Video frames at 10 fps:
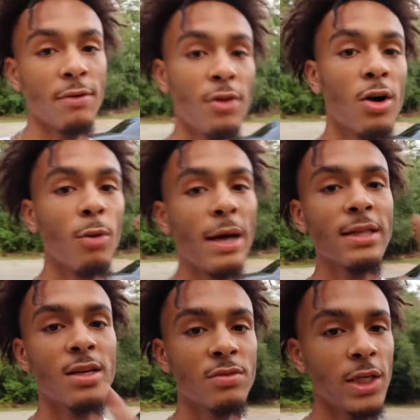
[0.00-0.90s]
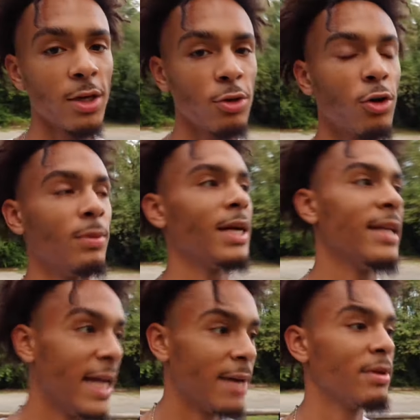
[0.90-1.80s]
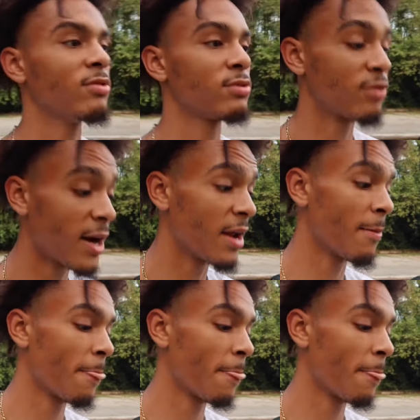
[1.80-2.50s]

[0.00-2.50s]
if y'all go back to this video, you're gonna be like, damn, he was right.